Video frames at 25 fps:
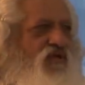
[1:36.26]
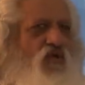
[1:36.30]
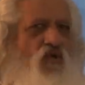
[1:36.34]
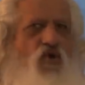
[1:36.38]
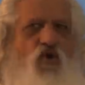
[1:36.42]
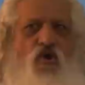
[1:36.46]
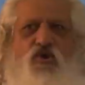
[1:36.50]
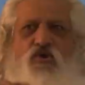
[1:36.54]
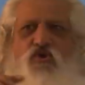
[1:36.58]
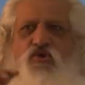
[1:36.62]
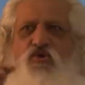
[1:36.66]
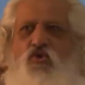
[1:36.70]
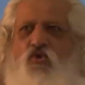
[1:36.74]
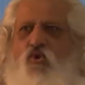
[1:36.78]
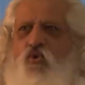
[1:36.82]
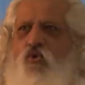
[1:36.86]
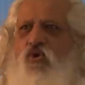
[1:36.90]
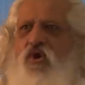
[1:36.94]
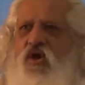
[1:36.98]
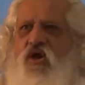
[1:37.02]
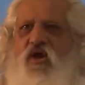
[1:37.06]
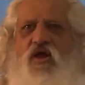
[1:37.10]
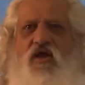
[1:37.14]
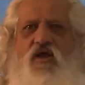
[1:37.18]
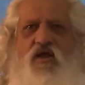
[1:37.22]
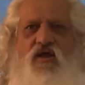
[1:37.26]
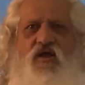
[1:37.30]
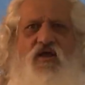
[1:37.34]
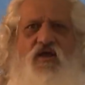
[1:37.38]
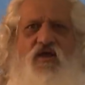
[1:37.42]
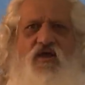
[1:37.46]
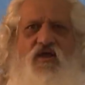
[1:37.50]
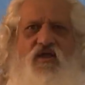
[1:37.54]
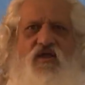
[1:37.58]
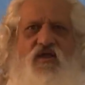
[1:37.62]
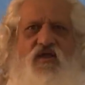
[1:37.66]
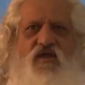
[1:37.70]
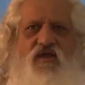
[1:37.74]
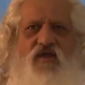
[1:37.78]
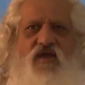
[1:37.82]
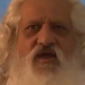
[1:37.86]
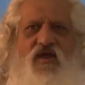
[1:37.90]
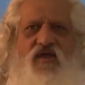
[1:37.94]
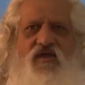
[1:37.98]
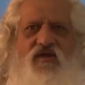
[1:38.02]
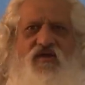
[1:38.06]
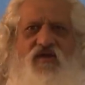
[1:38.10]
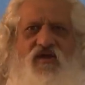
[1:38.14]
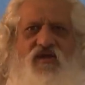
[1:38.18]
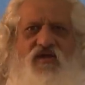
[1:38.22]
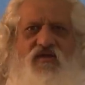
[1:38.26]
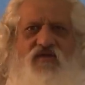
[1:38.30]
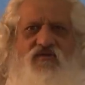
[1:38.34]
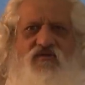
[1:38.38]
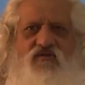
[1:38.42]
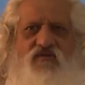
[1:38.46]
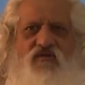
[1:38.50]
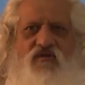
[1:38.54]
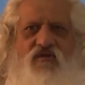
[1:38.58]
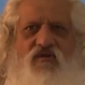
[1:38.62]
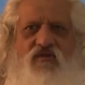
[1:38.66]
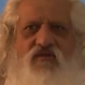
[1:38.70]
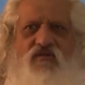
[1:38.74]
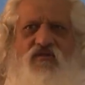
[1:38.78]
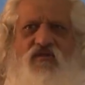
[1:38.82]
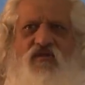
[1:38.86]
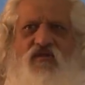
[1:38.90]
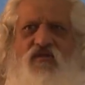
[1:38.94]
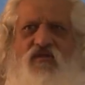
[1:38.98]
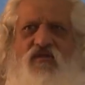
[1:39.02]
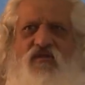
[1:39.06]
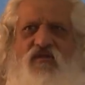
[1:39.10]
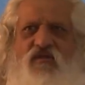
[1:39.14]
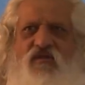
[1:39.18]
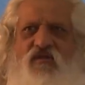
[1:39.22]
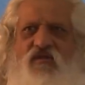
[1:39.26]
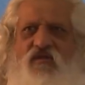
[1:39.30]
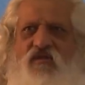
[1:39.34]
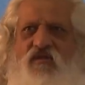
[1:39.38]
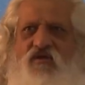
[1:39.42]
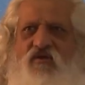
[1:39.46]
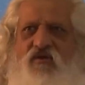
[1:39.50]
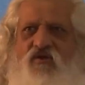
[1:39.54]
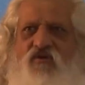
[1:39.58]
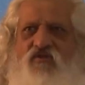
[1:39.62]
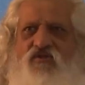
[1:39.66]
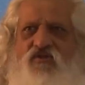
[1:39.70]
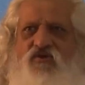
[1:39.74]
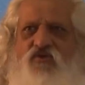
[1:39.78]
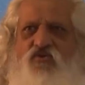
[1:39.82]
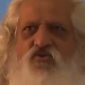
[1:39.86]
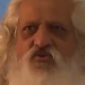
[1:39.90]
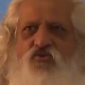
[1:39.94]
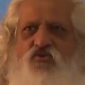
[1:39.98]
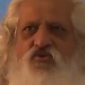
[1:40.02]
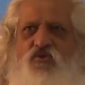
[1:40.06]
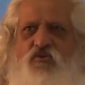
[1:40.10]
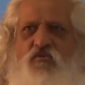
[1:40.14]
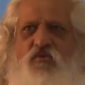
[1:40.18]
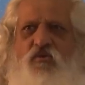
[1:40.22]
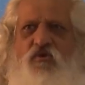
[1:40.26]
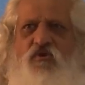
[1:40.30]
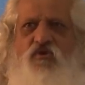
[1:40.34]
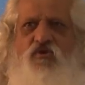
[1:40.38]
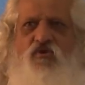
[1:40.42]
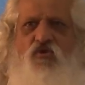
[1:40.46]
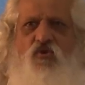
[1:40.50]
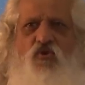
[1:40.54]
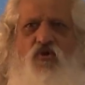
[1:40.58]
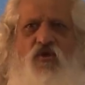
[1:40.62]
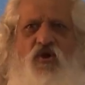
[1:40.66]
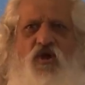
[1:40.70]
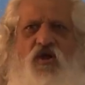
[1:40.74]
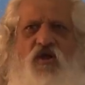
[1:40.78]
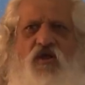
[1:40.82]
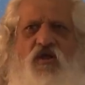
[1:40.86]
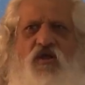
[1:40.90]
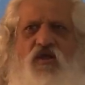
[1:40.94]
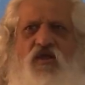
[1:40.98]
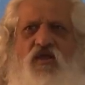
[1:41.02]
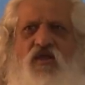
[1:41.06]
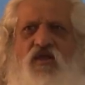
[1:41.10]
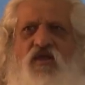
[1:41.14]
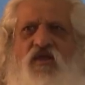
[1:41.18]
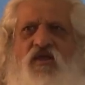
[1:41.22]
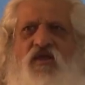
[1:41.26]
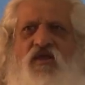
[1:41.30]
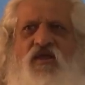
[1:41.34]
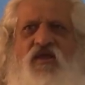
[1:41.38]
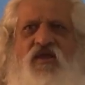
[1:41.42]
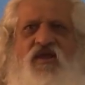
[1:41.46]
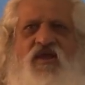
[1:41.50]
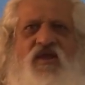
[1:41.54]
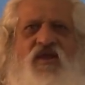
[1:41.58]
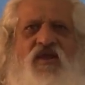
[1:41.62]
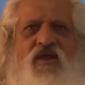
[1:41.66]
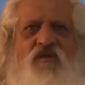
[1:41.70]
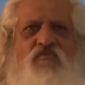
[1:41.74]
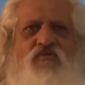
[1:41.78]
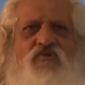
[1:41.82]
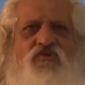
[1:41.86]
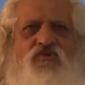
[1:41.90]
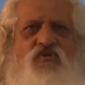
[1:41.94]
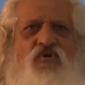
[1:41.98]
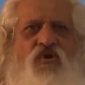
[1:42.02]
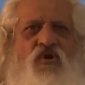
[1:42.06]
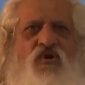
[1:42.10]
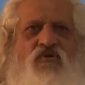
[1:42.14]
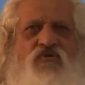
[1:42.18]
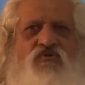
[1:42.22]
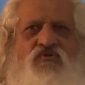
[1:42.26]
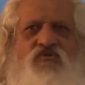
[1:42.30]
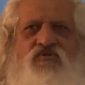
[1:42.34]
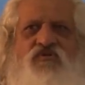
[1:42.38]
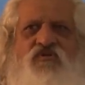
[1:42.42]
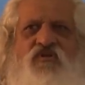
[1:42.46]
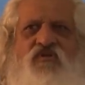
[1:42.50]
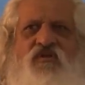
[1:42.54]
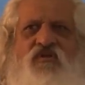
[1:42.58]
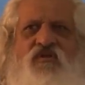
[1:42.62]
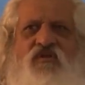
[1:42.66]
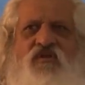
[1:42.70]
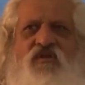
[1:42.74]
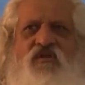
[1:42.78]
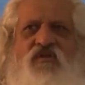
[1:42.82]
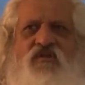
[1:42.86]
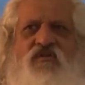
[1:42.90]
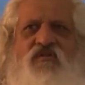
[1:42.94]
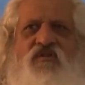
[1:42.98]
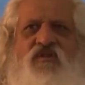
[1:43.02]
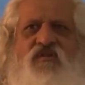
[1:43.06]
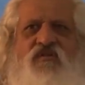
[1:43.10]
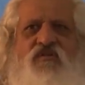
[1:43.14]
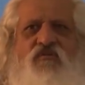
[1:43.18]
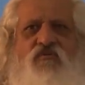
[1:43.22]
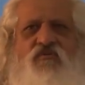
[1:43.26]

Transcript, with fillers: On yoga, I clicked on the, on the YouTube on yoga, and I was shocked to see that